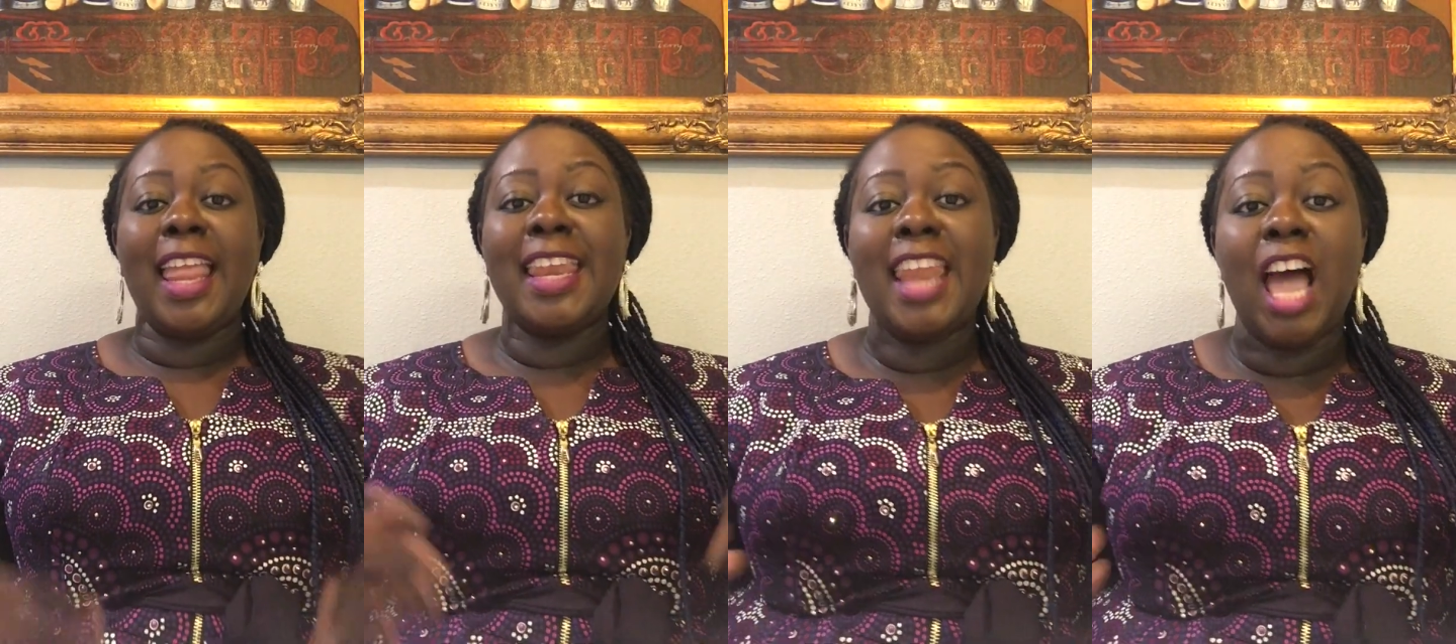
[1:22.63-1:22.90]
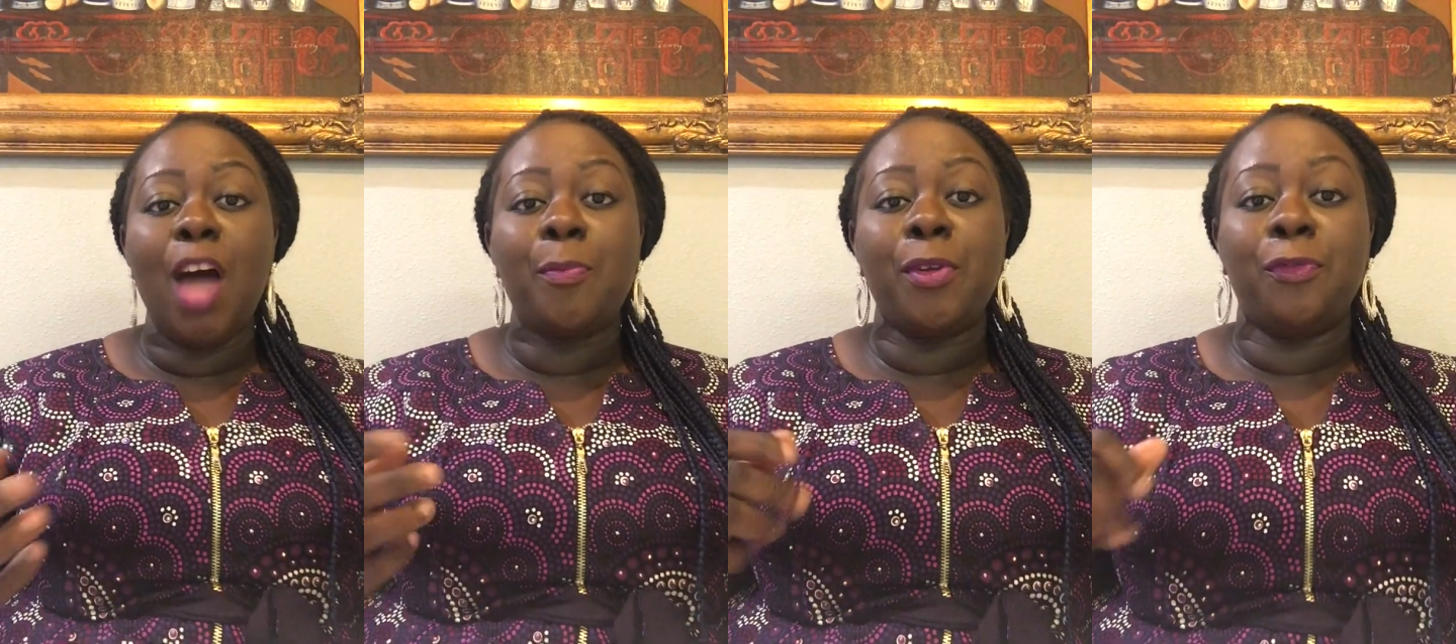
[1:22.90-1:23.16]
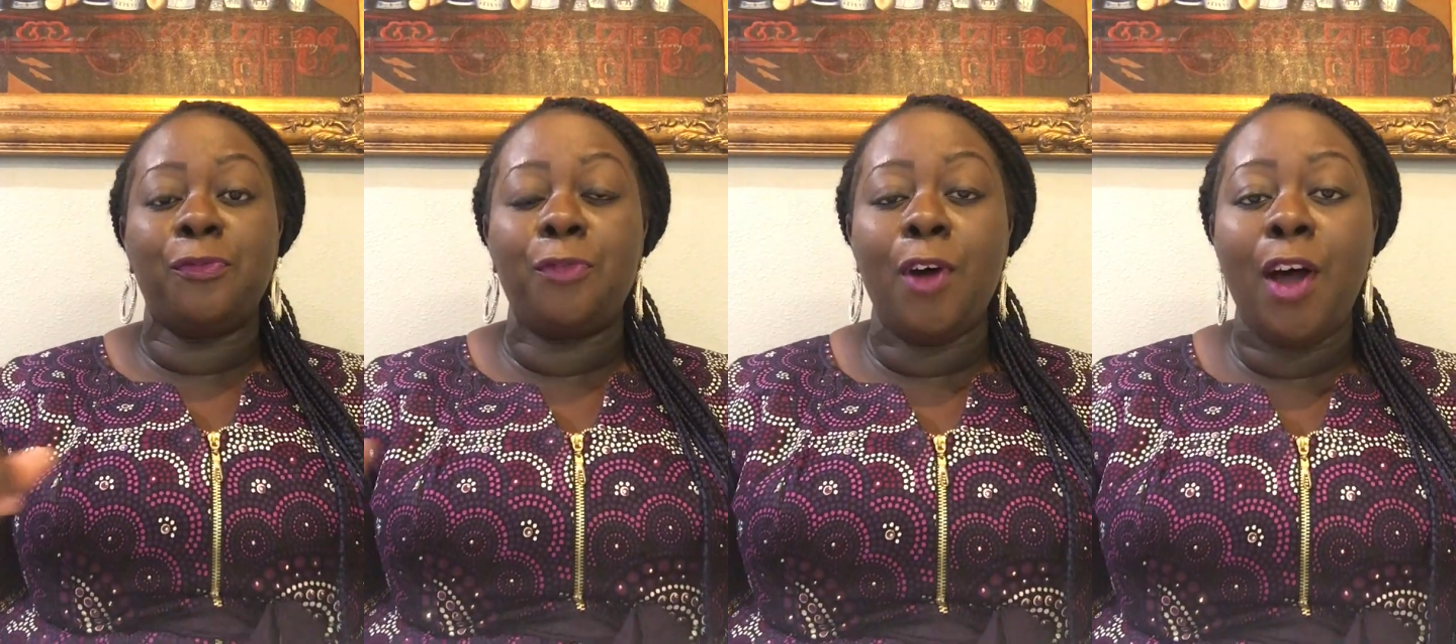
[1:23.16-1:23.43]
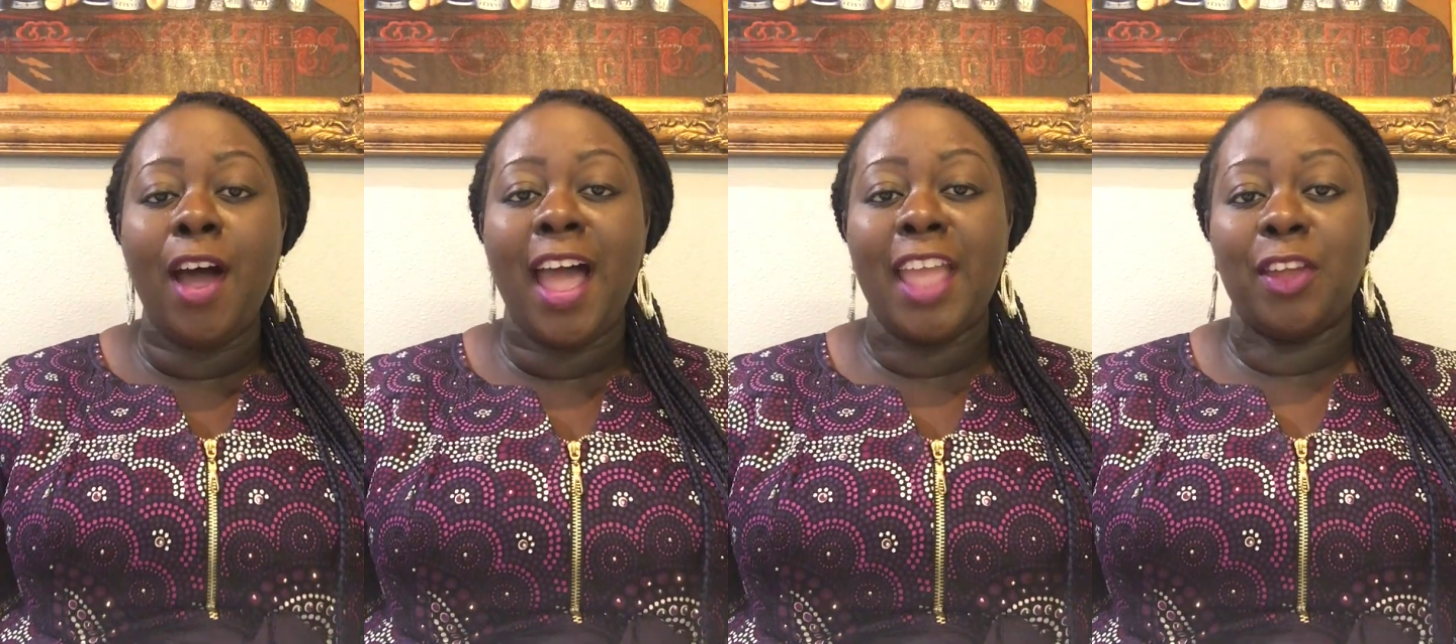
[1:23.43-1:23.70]
Now,
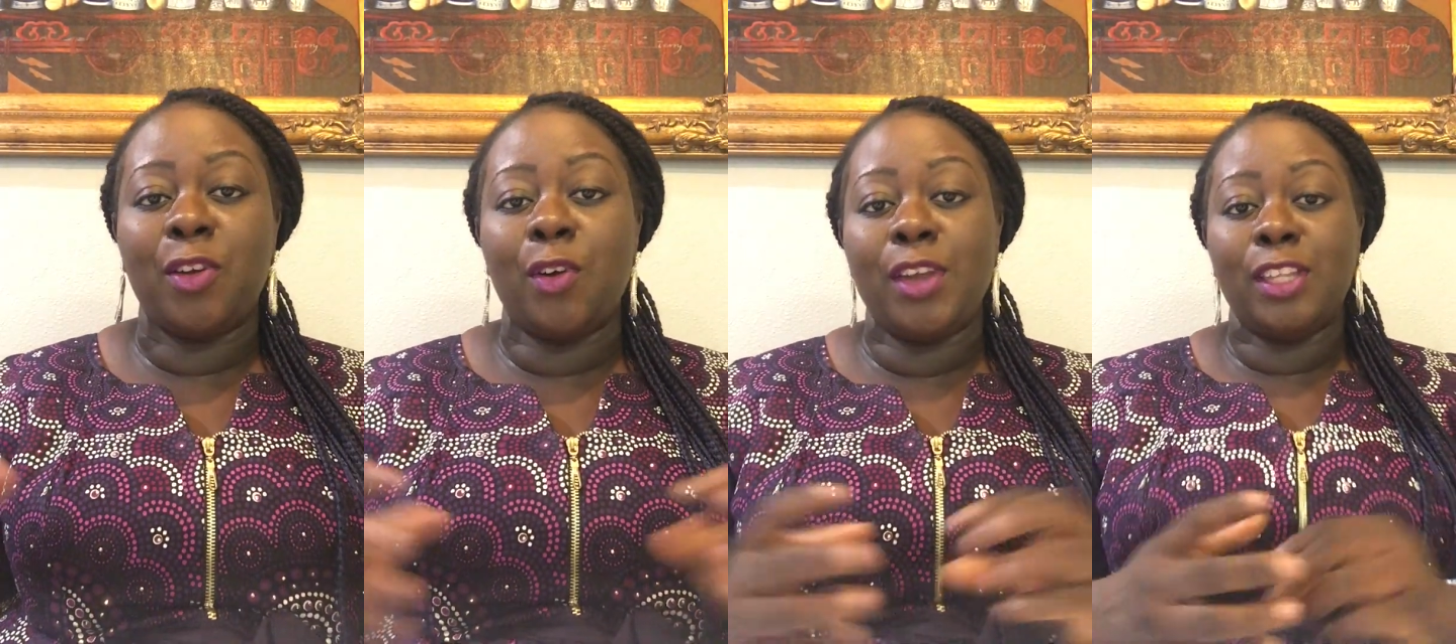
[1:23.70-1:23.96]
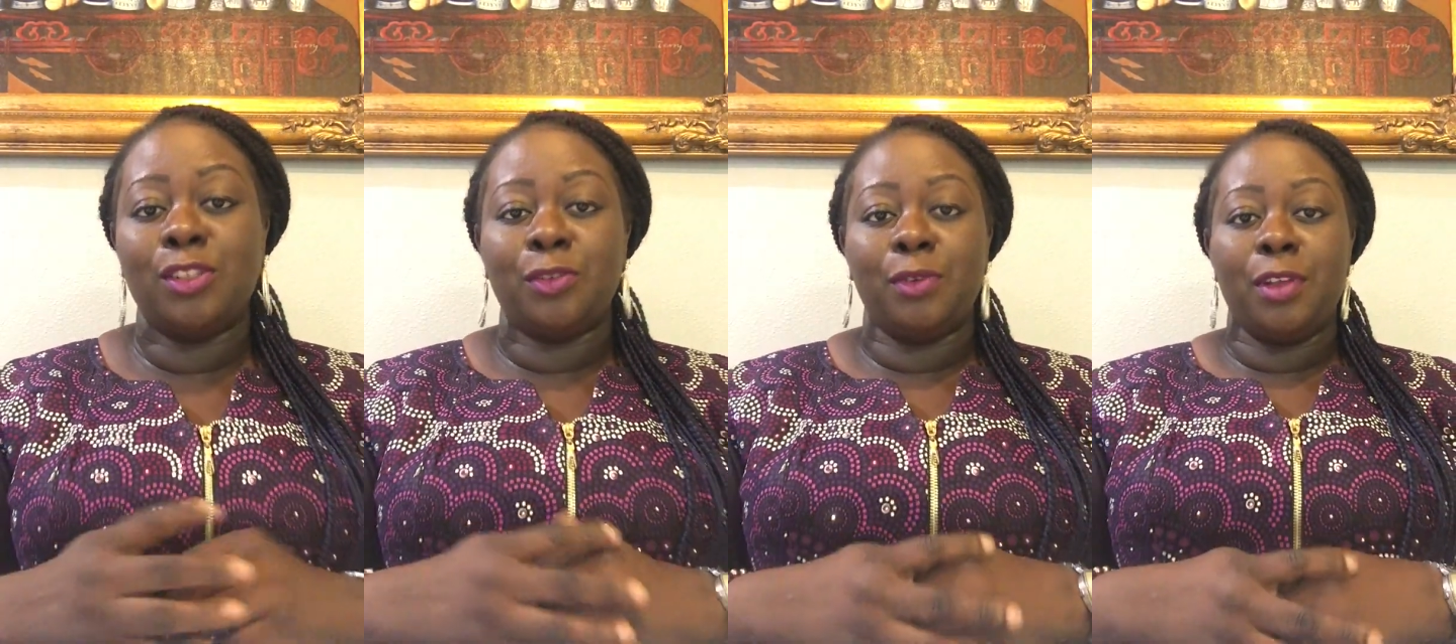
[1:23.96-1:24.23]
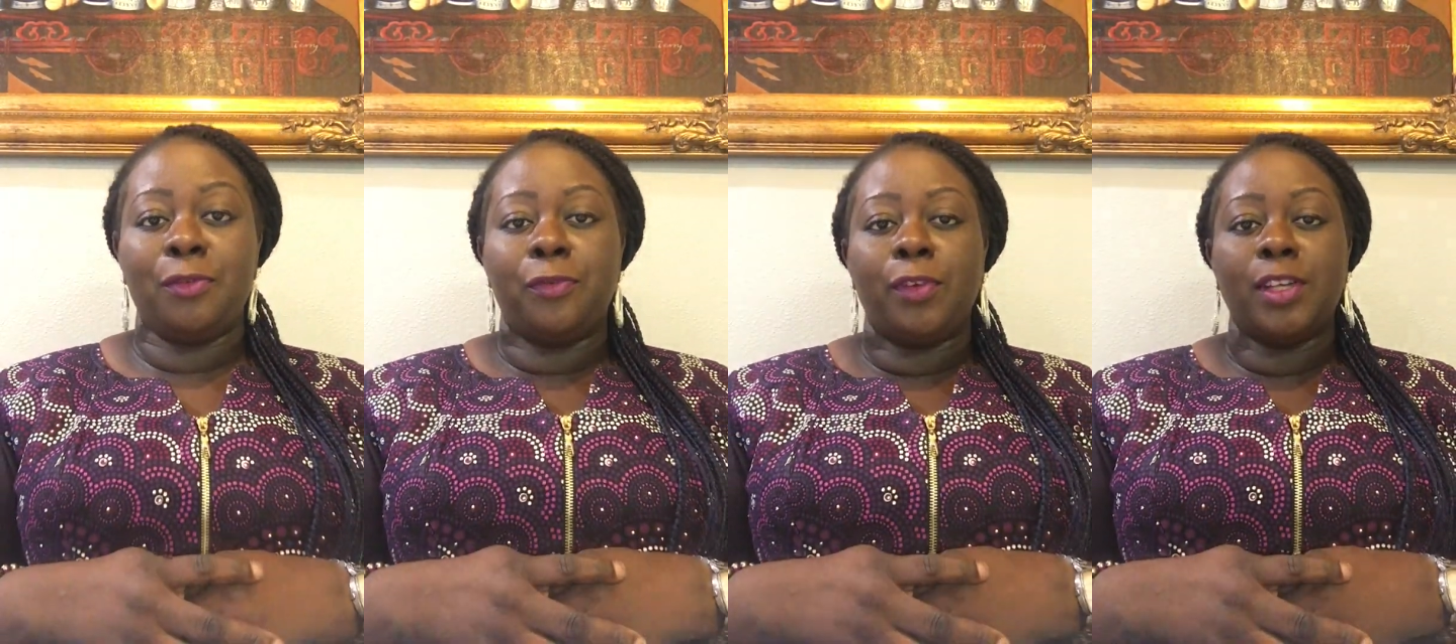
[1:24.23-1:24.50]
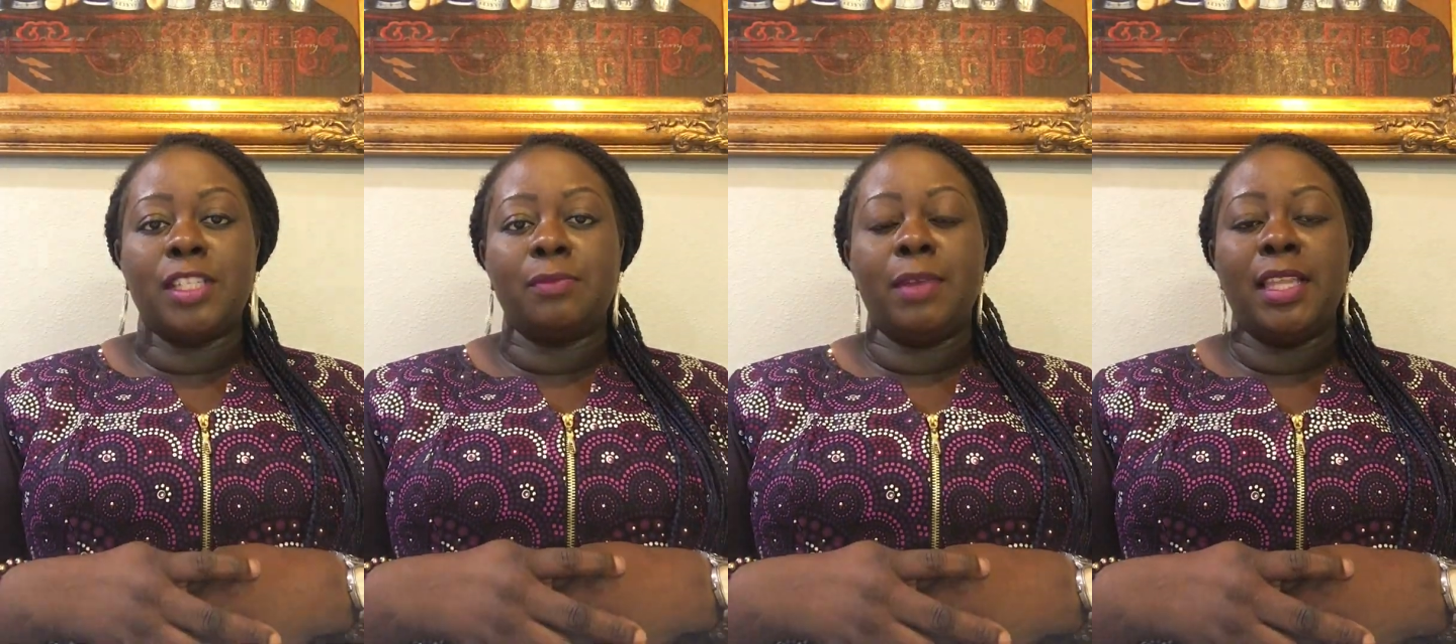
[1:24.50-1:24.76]
before I go into
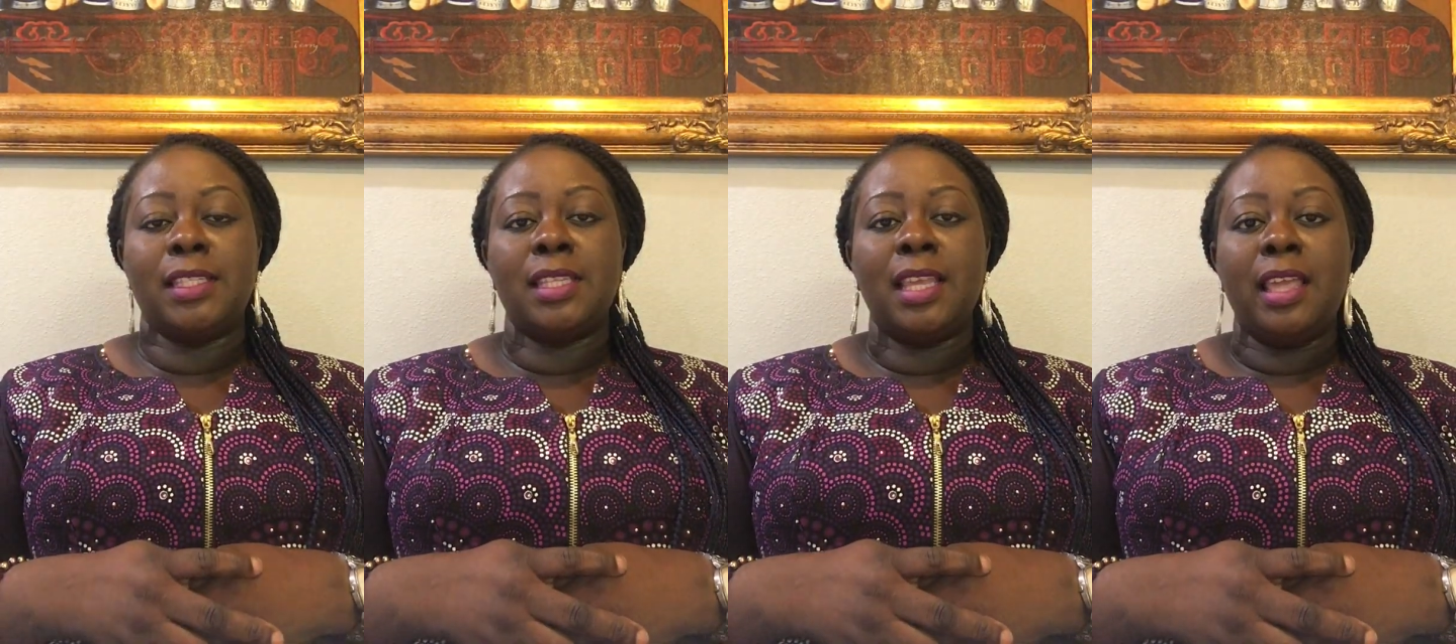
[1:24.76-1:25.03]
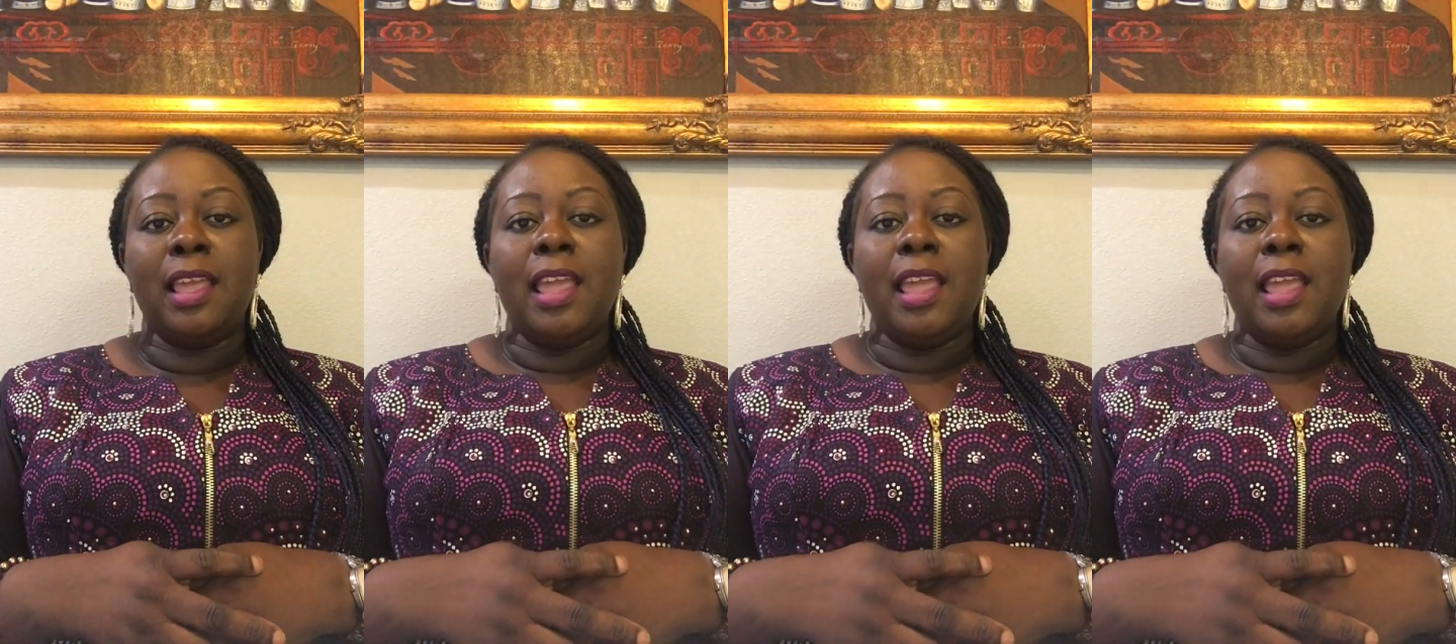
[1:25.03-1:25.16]
reinforcement,